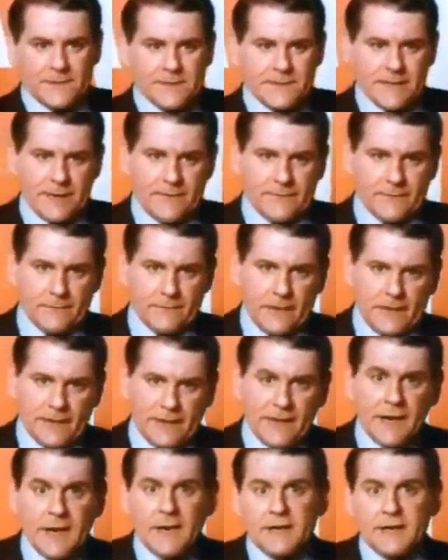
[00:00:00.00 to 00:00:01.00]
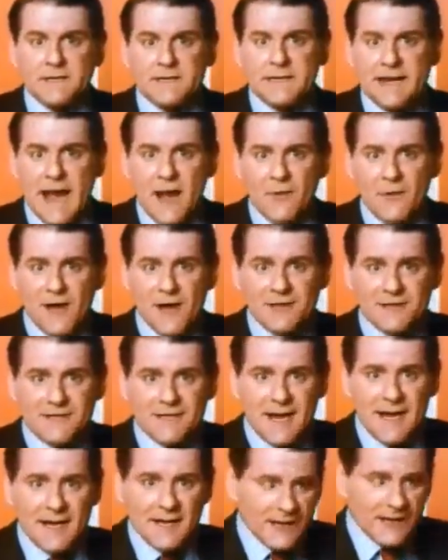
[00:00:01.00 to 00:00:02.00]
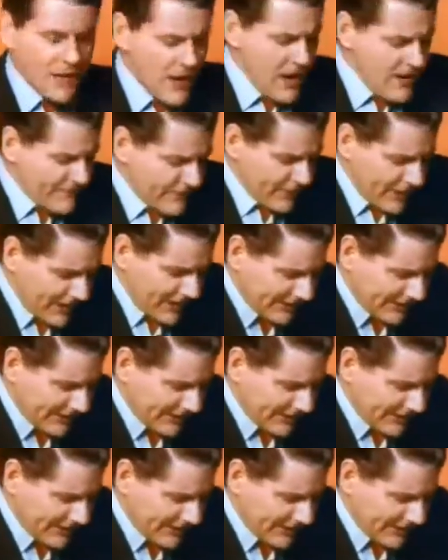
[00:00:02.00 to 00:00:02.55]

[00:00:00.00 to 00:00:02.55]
well, save your money. It's now on sale for